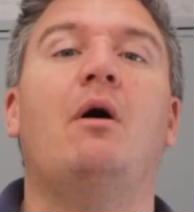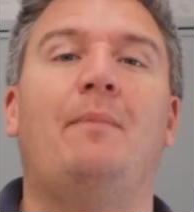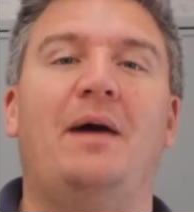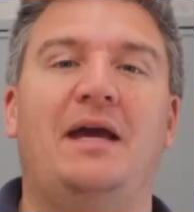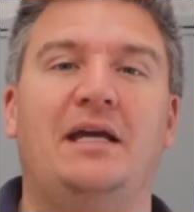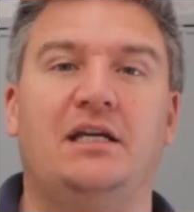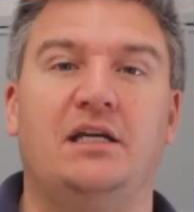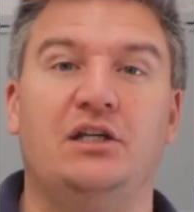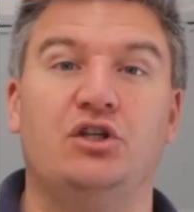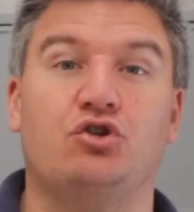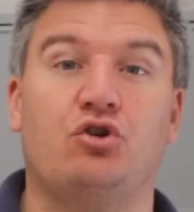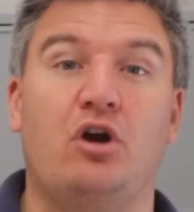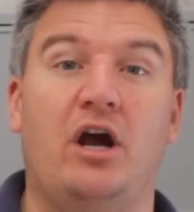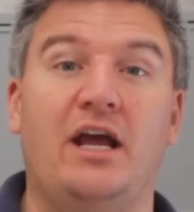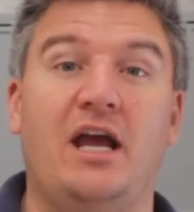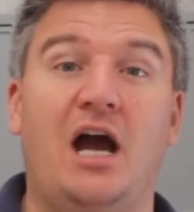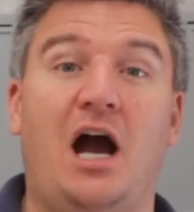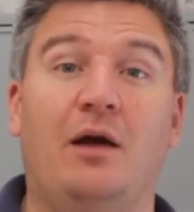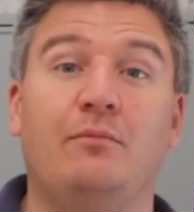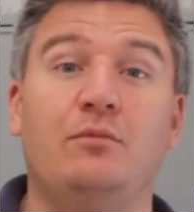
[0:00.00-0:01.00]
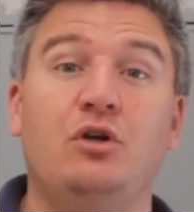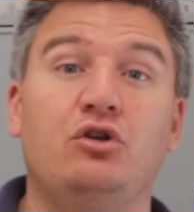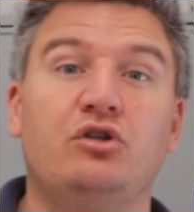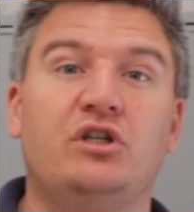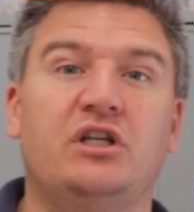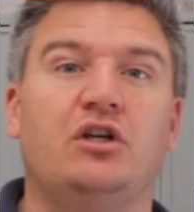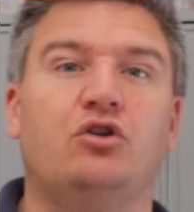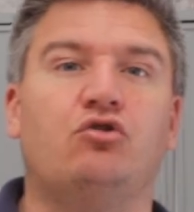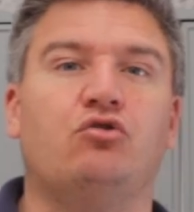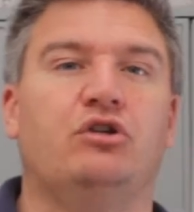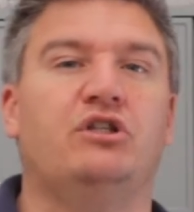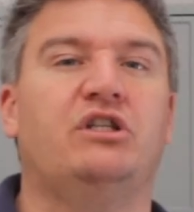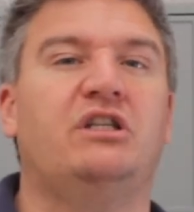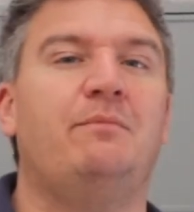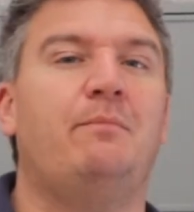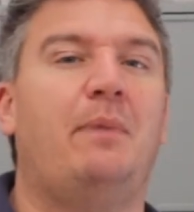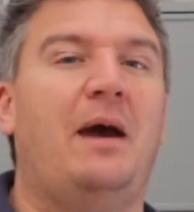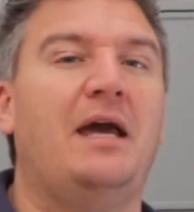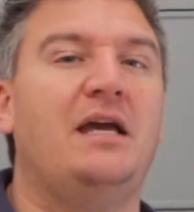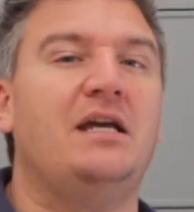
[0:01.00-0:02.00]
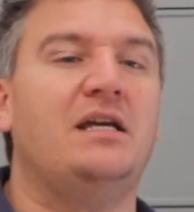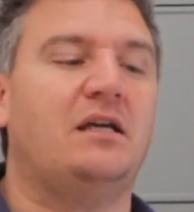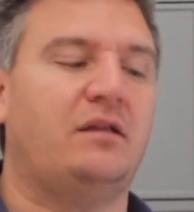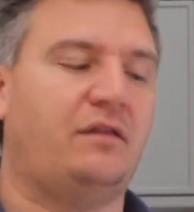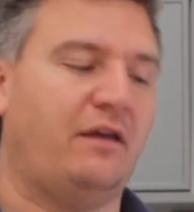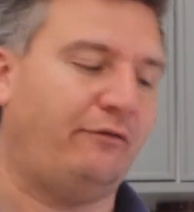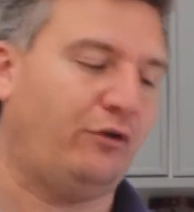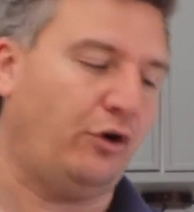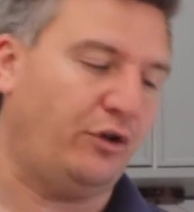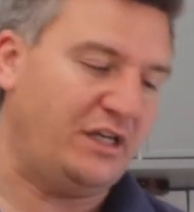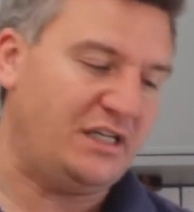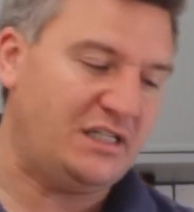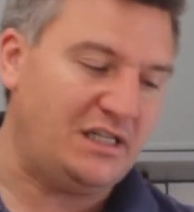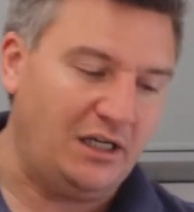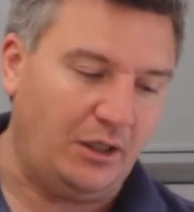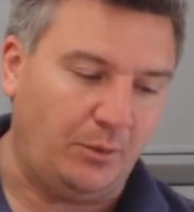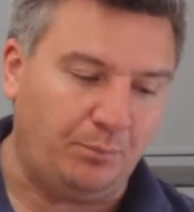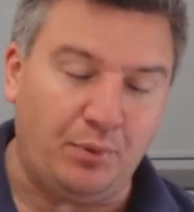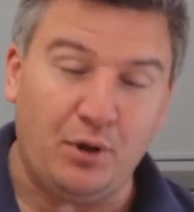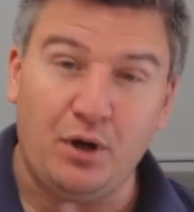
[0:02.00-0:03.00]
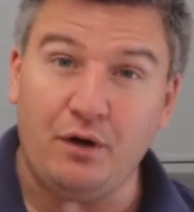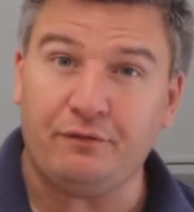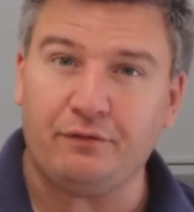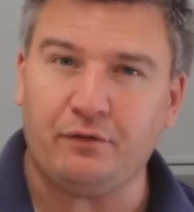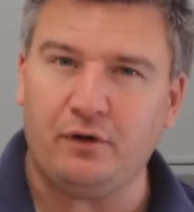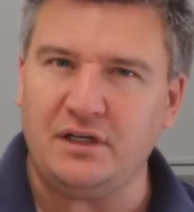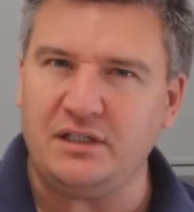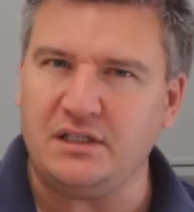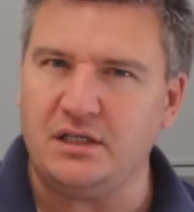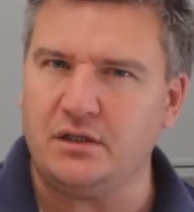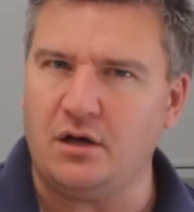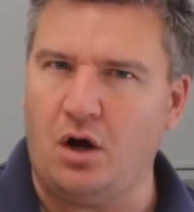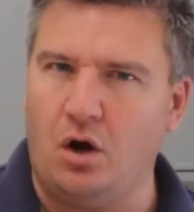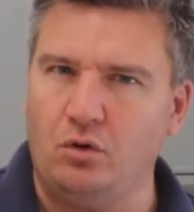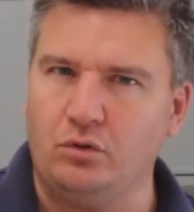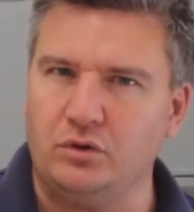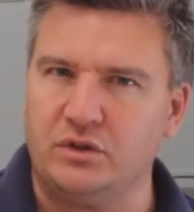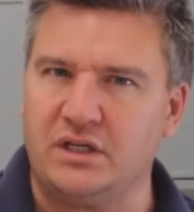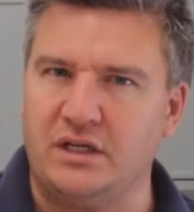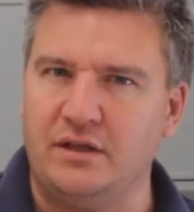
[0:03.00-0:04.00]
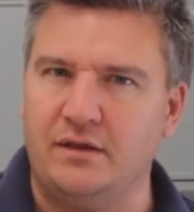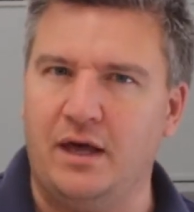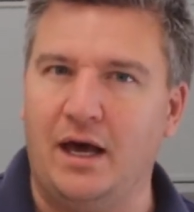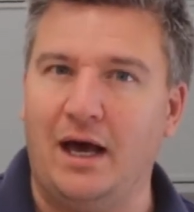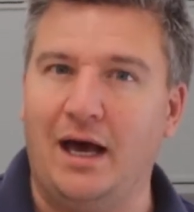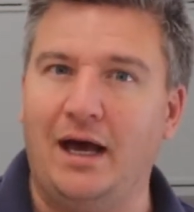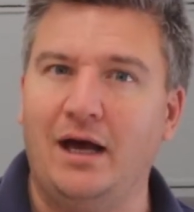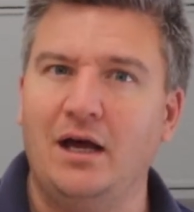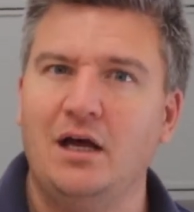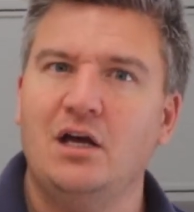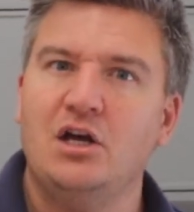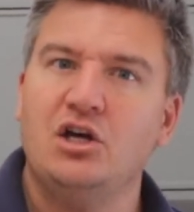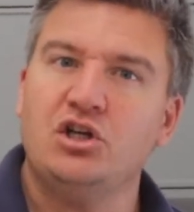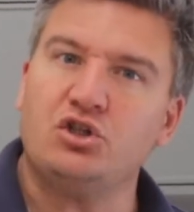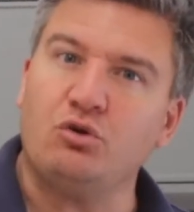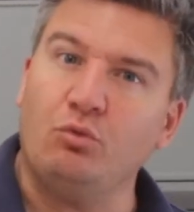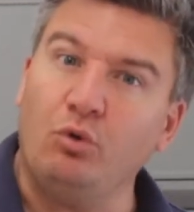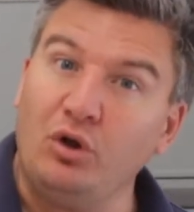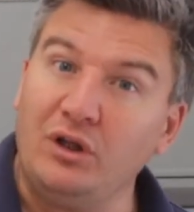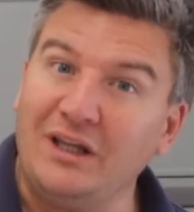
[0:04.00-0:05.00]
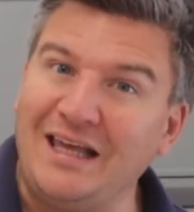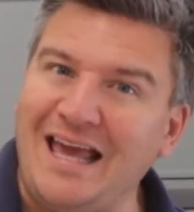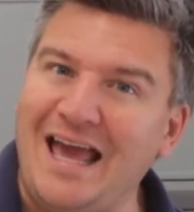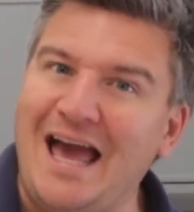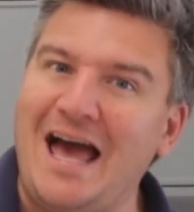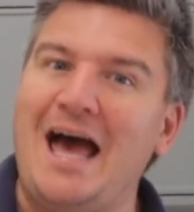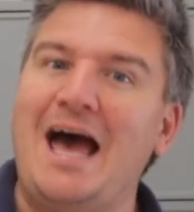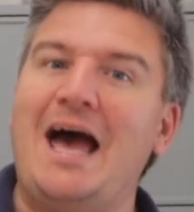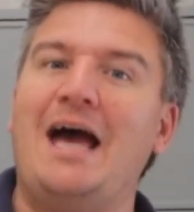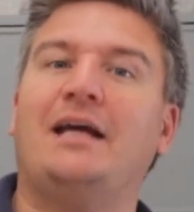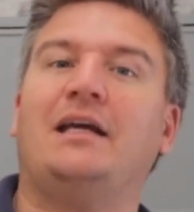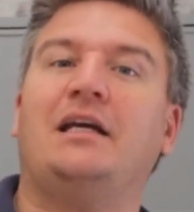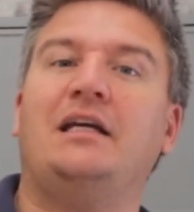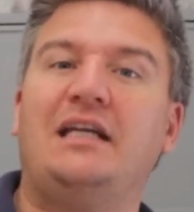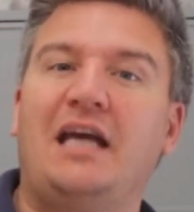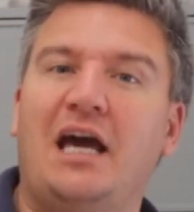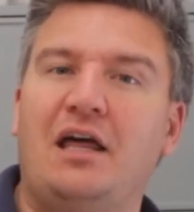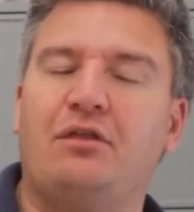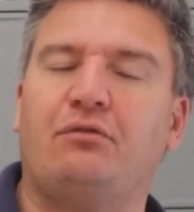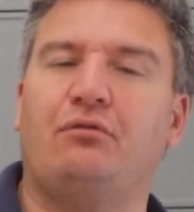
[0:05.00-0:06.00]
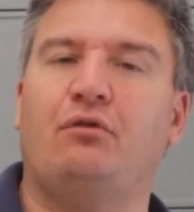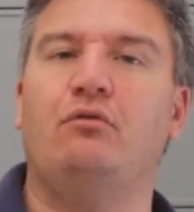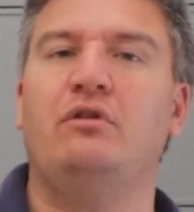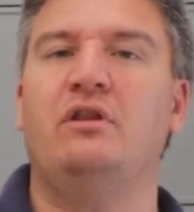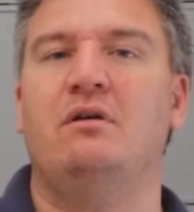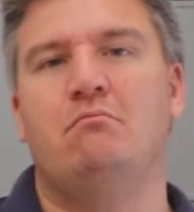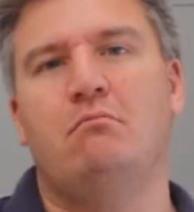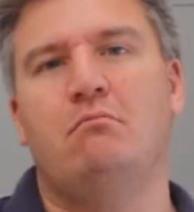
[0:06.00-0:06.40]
baking tray. I'm using Crusty Bake. They've got these little perforated holes in there, so all the air can get through and the